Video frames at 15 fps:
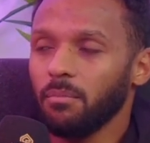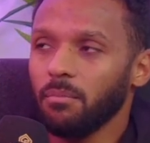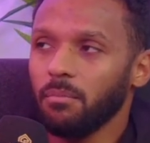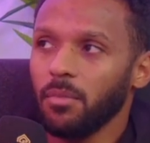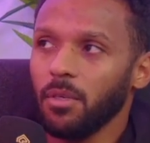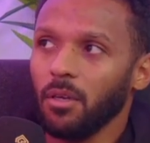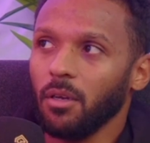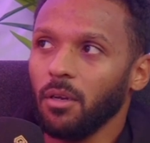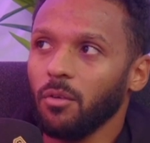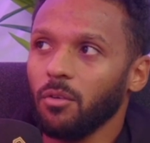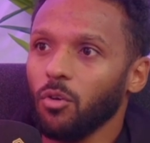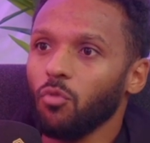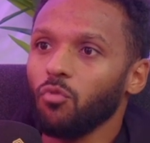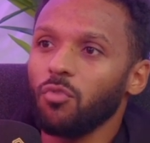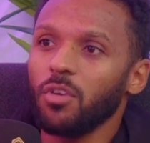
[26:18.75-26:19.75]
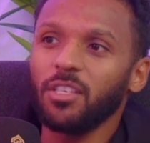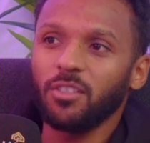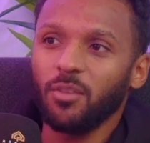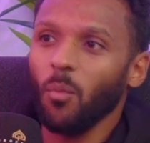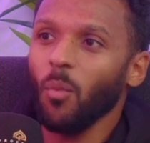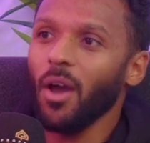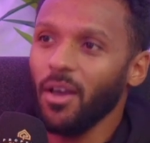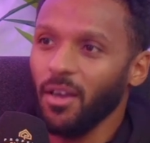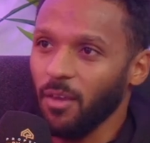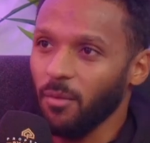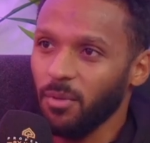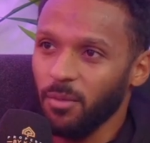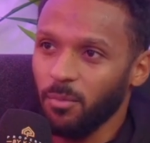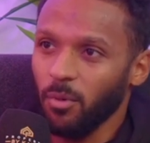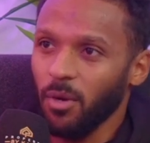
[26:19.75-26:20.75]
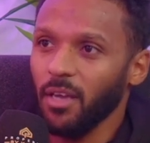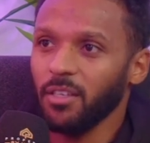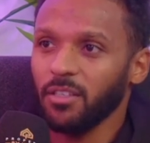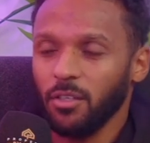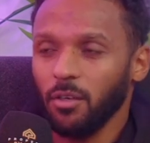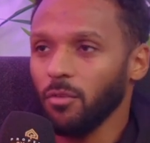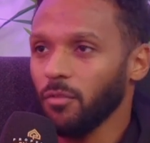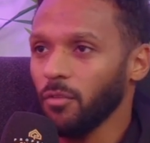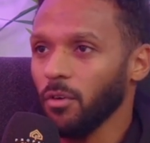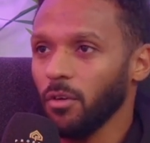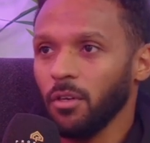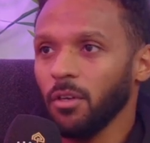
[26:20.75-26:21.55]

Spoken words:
the reason why I get people like yourself on,